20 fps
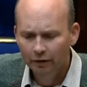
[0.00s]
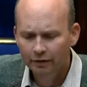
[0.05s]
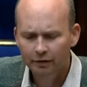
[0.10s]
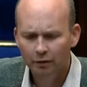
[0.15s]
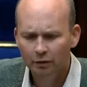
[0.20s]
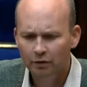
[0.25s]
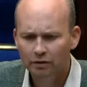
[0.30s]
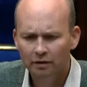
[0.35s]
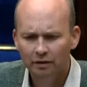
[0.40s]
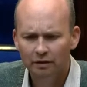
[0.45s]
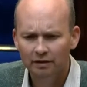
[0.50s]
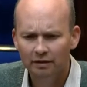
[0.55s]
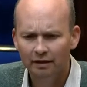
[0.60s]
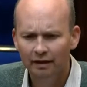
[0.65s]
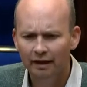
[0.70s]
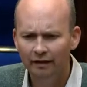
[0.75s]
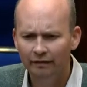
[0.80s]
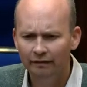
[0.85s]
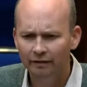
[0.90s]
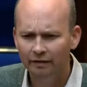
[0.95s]
socialist
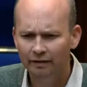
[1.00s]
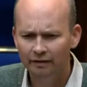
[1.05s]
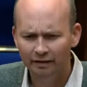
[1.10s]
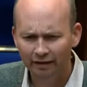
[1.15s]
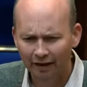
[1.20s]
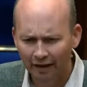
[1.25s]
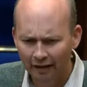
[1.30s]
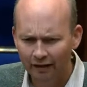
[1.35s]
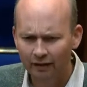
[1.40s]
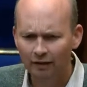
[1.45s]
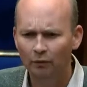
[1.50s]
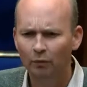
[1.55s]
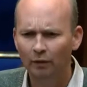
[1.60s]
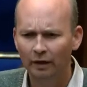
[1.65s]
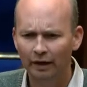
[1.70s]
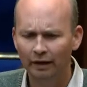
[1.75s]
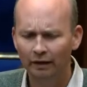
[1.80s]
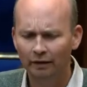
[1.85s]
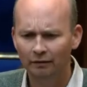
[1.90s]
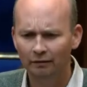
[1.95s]
left is in any
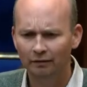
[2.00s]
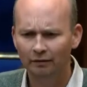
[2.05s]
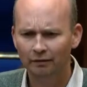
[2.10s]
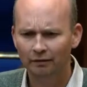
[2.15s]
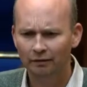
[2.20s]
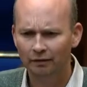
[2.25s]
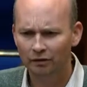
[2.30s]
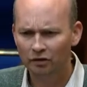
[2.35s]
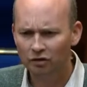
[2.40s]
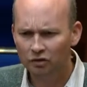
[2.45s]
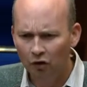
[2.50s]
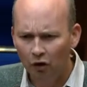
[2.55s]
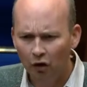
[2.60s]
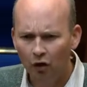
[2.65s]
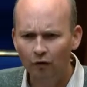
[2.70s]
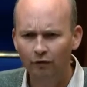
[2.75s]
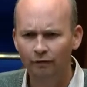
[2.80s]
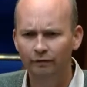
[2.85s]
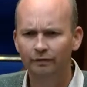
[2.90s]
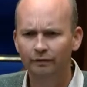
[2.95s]
way
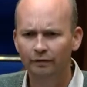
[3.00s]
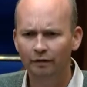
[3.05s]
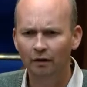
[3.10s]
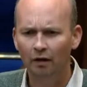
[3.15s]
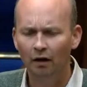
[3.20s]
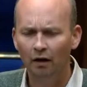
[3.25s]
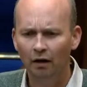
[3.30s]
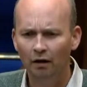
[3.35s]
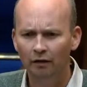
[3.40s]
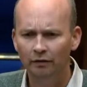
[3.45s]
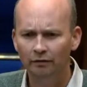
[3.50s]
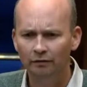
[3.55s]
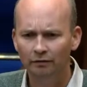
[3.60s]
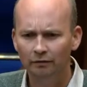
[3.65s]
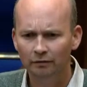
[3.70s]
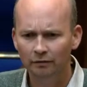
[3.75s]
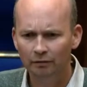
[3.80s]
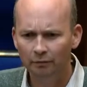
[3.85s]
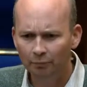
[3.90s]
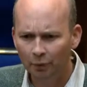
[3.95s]
soft on
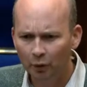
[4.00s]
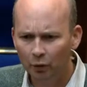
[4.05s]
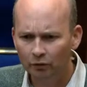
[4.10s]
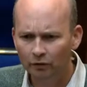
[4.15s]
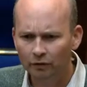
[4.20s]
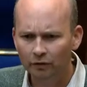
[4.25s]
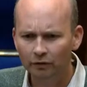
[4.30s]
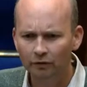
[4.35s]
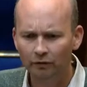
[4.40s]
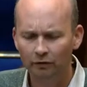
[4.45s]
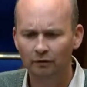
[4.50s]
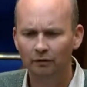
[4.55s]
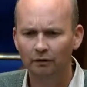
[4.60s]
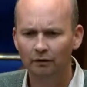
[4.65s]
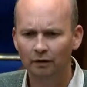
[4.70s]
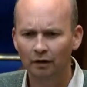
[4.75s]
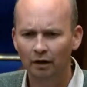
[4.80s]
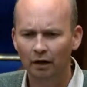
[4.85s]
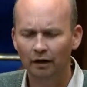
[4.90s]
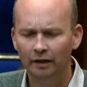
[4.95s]
Putin,
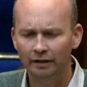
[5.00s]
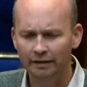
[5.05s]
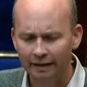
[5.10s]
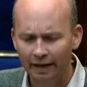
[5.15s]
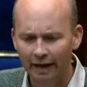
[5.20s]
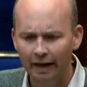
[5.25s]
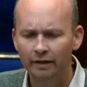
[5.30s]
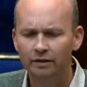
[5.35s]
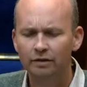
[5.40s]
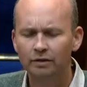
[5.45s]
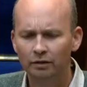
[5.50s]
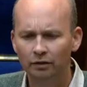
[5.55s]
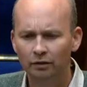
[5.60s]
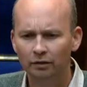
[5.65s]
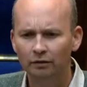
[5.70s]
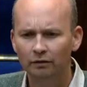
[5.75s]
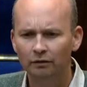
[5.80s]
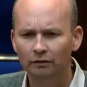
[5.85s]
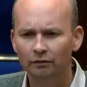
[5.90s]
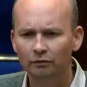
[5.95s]
on his
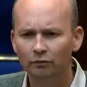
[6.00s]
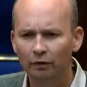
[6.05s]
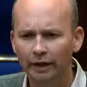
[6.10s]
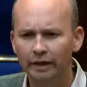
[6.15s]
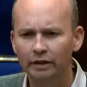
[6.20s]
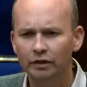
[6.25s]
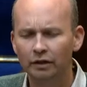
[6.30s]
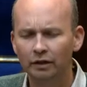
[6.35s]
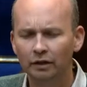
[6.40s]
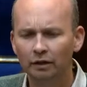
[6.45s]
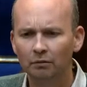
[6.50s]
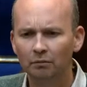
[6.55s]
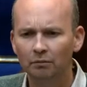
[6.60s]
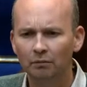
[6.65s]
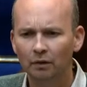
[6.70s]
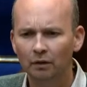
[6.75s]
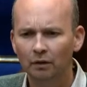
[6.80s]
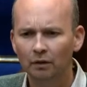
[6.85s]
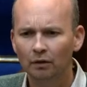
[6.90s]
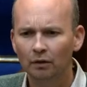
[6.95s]
gangster
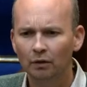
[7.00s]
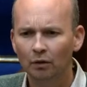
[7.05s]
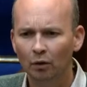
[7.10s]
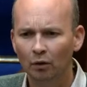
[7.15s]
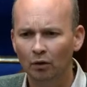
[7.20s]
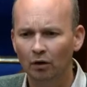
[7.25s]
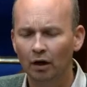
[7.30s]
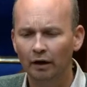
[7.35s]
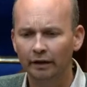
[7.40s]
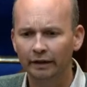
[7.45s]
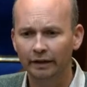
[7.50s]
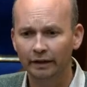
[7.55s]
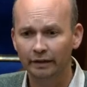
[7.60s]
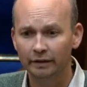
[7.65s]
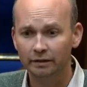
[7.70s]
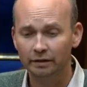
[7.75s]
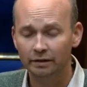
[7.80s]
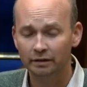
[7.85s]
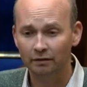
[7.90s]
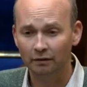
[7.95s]
regime, or on
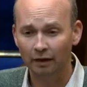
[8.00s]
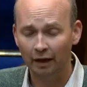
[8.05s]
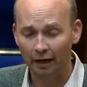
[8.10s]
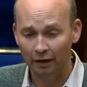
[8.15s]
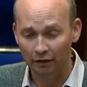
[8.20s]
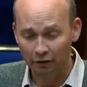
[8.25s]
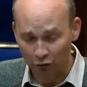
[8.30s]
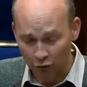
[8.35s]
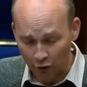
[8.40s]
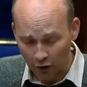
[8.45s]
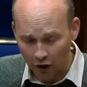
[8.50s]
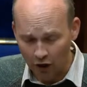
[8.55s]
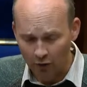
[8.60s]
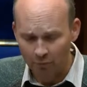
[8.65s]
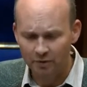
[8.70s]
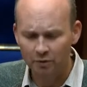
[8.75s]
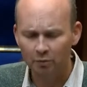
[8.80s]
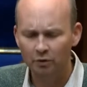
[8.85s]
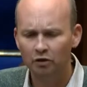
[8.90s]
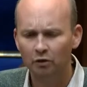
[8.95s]
his uh,
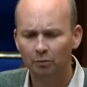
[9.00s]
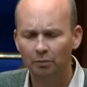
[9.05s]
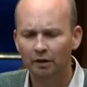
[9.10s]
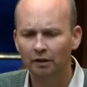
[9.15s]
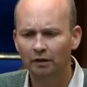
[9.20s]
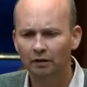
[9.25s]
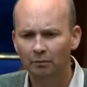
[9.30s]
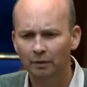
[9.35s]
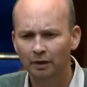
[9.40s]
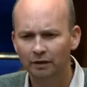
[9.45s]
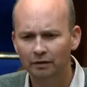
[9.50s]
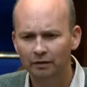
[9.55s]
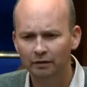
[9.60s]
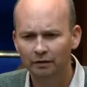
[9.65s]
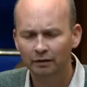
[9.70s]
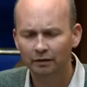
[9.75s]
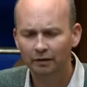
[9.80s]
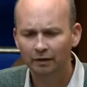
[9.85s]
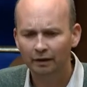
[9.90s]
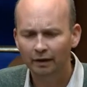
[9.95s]
crimes which are being committed
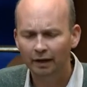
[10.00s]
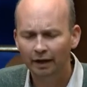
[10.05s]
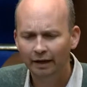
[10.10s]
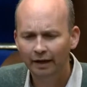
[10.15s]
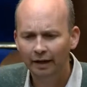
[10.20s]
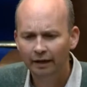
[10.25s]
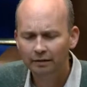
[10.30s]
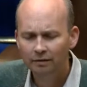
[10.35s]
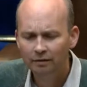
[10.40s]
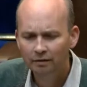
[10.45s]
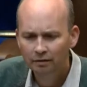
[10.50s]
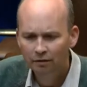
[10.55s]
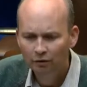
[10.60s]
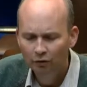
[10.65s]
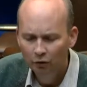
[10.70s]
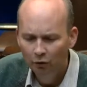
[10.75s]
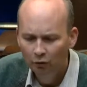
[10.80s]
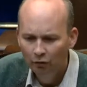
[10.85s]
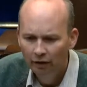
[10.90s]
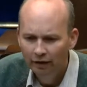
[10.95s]
against
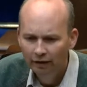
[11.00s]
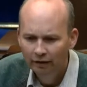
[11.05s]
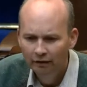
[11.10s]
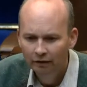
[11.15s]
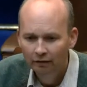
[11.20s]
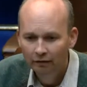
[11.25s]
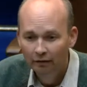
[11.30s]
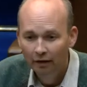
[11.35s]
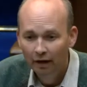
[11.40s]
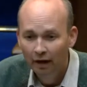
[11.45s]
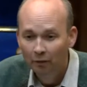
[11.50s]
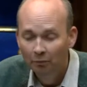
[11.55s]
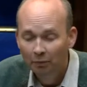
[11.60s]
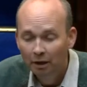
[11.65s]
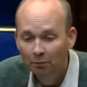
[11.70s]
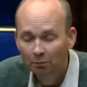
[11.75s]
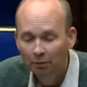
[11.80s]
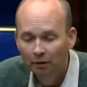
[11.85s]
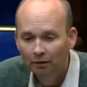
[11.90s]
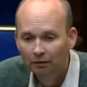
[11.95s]
Ukrainian uh,
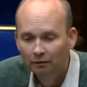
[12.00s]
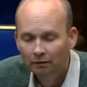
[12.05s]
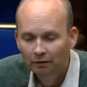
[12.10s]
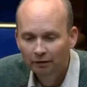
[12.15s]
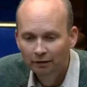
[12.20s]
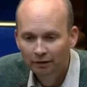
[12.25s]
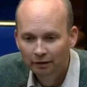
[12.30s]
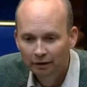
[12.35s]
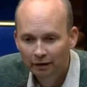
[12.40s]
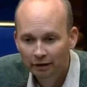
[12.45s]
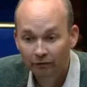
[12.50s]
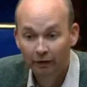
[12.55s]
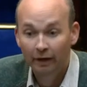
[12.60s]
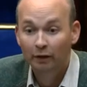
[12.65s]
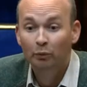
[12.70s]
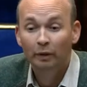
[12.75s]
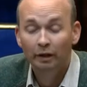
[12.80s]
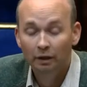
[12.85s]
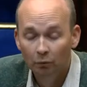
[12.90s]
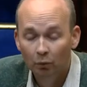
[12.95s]
people. In
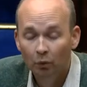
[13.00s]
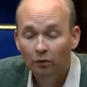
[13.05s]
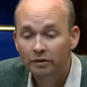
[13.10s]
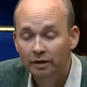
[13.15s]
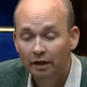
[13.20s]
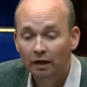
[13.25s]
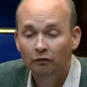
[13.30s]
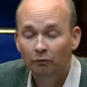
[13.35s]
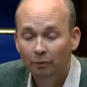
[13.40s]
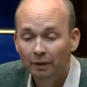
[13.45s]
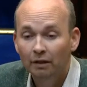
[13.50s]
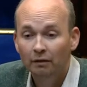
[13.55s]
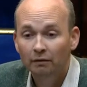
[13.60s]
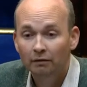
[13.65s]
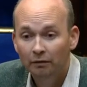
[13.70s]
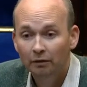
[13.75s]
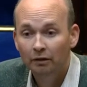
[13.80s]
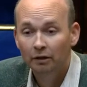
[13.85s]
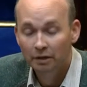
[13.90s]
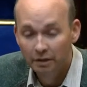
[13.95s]
fact, we're the ones that have been
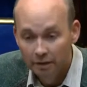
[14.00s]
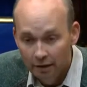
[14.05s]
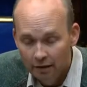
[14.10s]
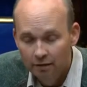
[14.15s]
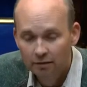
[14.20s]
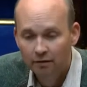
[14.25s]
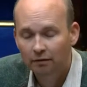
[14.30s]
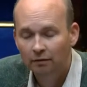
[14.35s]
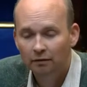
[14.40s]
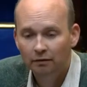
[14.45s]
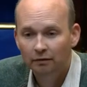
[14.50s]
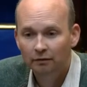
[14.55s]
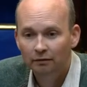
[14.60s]
consistent